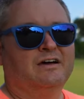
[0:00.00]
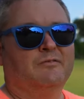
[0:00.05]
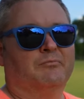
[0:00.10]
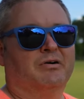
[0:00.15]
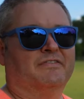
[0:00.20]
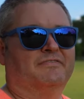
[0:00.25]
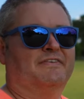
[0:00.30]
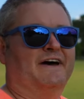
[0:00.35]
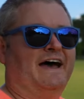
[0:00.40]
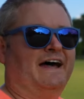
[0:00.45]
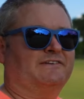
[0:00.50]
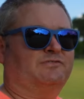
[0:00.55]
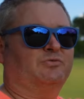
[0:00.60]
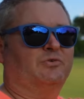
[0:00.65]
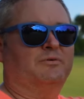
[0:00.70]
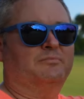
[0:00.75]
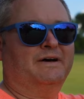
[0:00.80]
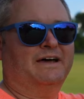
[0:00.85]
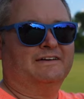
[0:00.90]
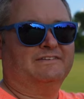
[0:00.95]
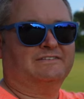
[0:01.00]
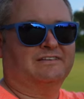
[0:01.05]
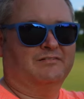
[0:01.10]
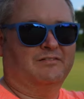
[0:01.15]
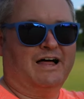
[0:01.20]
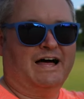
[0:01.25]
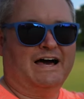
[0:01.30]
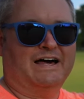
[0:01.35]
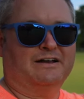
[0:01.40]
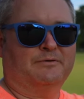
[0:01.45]
But that's what makes the
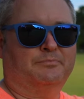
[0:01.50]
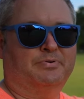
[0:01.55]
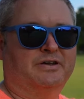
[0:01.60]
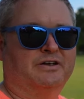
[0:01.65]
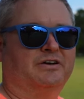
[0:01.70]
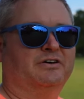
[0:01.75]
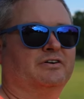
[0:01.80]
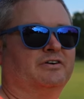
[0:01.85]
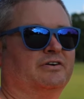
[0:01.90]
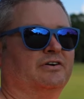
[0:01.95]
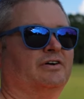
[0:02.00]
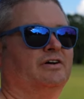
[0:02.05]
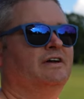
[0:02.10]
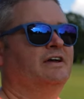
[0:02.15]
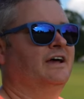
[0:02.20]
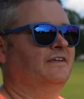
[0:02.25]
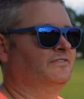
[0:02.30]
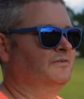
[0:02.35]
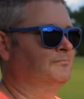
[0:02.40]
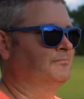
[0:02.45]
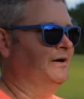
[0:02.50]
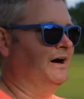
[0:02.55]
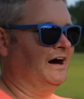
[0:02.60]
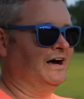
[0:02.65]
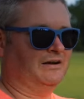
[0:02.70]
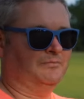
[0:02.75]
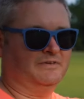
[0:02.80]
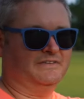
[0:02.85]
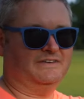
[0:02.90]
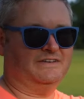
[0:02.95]
line appear at the
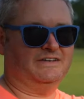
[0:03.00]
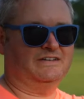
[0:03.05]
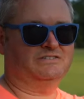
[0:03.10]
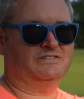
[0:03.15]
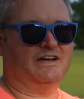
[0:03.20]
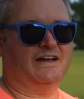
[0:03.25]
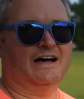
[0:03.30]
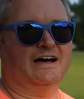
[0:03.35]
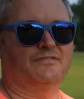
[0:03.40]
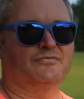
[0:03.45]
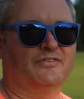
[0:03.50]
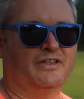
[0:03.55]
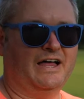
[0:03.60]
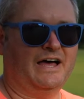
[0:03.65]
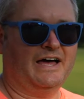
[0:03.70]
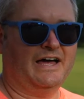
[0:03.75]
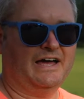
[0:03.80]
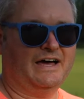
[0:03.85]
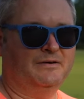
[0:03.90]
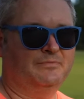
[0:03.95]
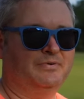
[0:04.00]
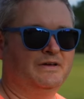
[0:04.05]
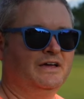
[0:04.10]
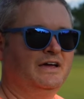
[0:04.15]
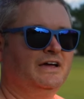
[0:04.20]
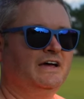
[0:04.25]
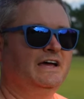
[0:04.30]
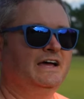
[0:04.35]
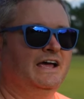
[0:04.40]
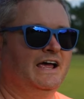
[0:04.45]
bottom of the DJI Fly app
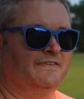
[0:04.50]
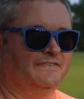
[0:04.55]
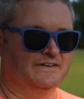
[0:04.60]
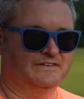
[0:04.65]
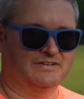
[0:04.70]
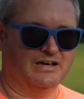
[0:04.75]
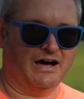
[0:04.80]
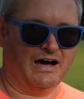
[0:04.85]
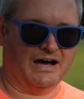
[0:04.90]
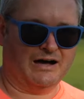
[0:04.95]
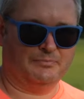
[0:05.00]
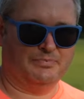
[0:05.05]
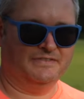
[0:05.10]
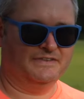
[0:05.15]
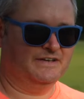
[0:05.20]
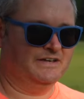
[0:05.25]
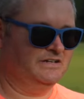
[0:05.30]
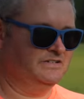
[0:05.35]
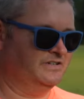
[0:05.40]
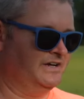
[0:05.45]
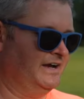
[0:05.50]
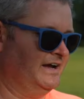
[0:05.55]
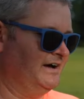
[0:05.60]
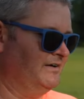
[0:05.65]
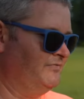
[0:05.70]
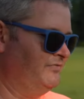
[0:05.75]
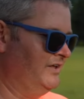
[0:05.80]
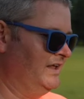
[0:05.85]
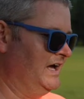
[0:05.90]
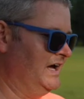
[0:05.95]
and the top of the DJI
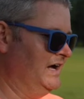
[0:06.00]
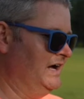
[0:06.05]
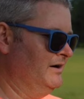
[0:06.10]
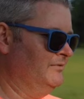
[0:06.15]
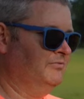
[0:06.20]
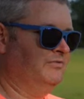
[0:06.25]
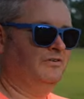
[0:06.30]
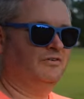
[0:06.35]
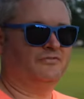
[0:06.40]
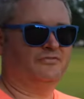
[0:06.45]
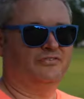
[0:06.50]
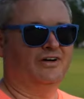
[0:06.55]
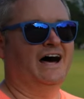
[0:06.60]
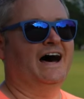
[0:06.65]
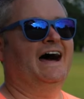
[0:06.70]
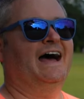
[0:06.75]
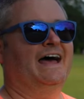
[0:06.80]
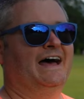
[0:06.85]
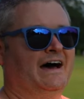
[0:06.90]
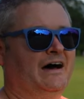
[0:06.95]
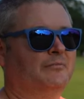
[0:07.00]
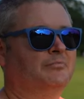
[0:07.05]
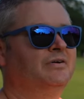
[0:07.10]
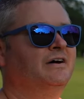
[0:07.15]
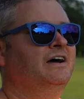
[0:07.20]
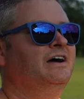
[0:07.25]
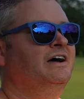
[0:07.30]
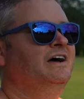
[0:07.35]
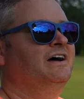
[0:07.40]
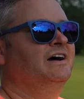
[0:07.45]
Fly app.
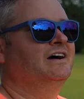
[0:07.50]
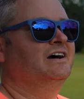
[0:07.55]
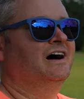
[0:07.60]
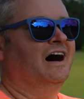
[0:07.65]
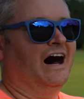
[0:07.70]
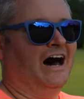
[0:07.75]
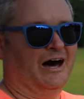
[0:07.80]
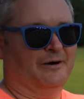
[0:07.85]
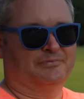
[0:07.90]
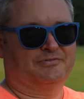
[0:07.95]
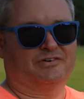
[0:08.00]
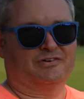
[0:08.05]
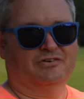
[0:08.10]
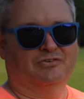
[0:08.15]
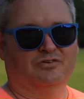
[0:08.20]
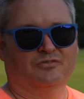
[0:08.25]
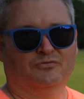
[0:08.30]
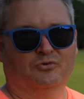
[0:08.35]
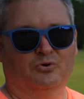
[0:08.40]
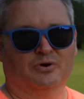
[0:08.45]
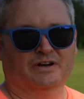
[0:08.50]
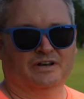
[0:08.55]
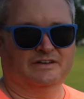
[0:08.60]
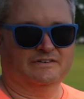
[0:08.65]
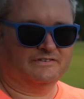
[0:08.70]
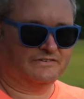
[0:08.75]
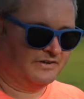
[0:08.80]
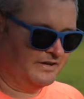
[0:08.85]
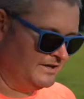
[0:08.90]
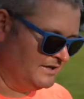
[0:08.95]
Obstacle
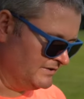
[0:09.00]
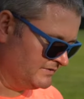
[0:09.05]
avoidance.